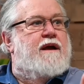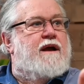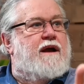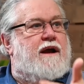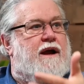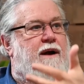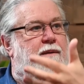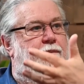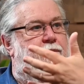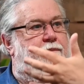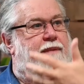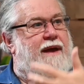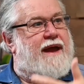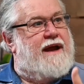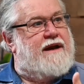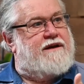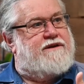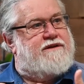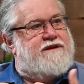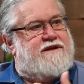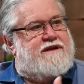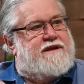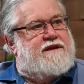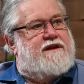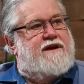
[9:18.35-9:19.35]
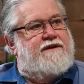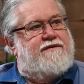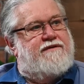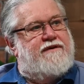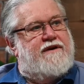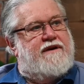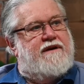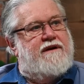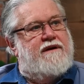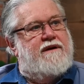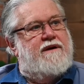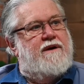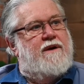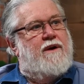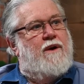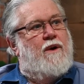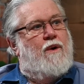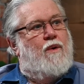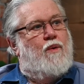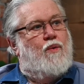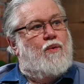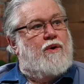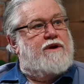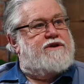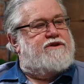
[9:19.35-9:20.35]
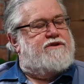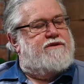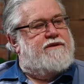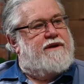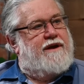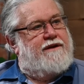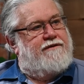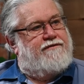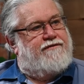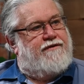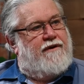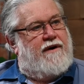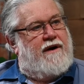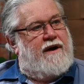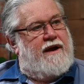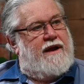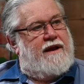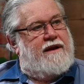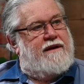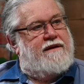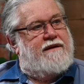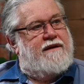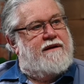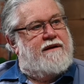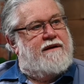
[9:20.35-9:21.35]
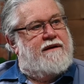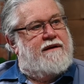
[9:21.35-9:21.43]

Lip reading: come back to South Africa. What do they find?